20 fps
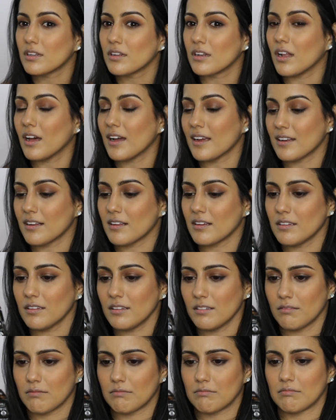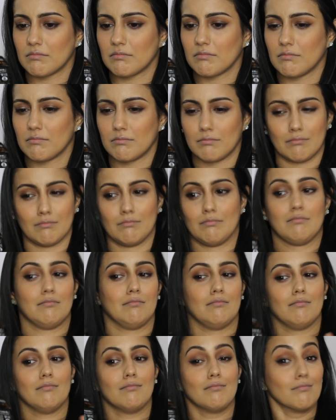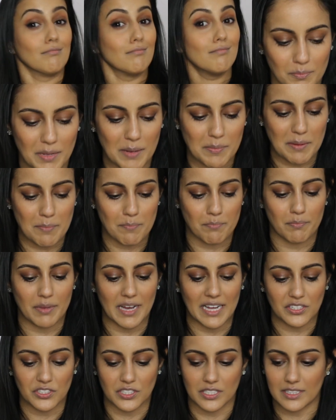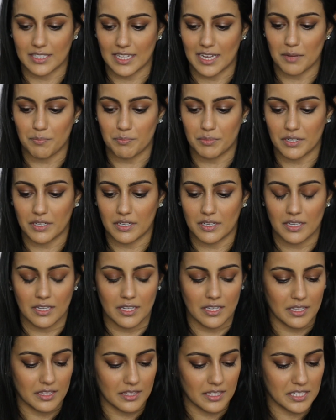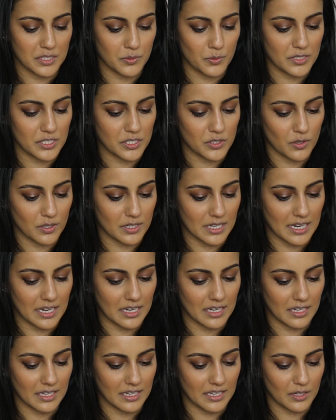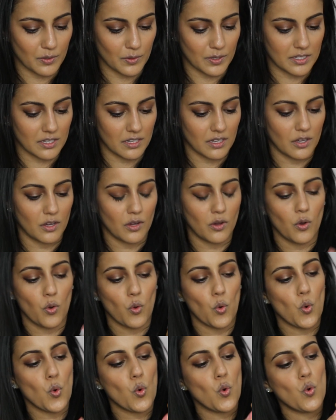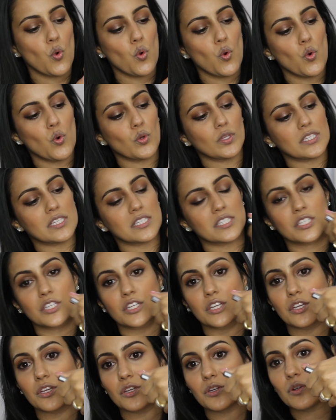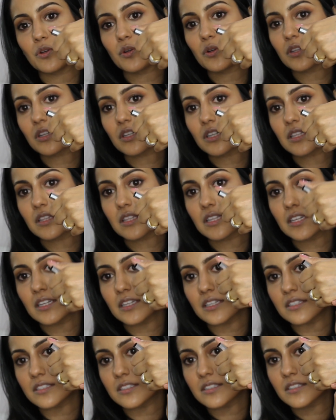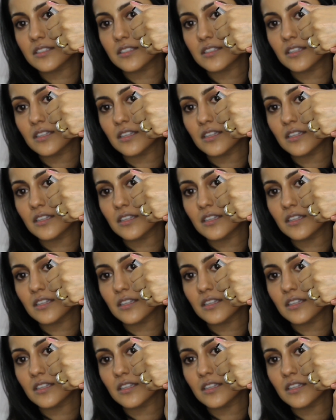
Liner. Might be bashing that, but this one's got a liquid. Ooh, this is cute. Look at this.